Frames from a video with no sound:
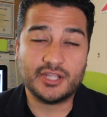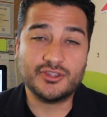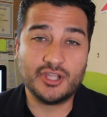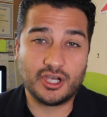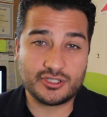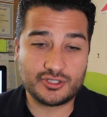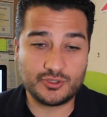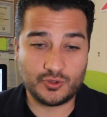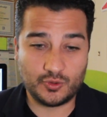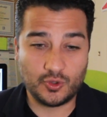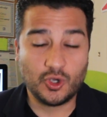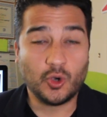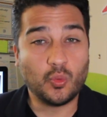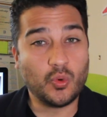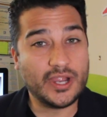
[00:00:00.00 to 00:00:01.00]
not to
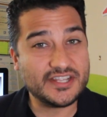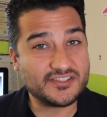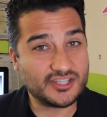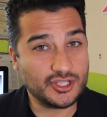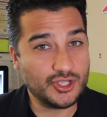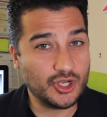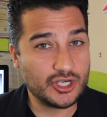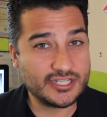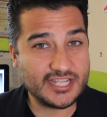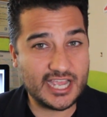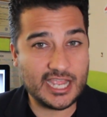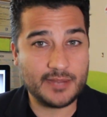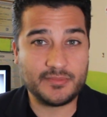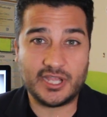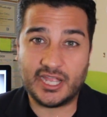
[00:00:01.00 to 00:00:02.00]
waste your time